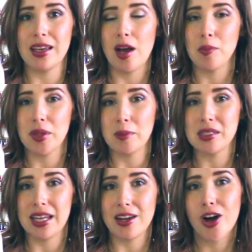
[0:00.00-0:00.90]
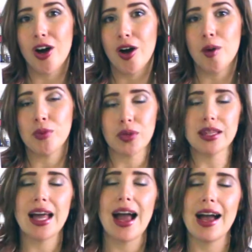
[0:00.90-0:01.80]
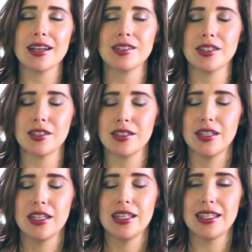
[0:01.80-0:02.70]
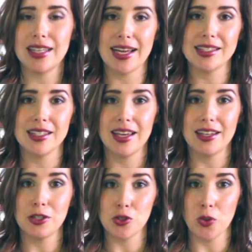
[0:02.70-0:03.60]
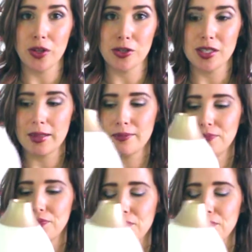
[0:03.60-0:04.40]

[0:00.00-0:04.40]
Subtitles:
help them stay calm, relaxed, and nice and enjoy their sleep.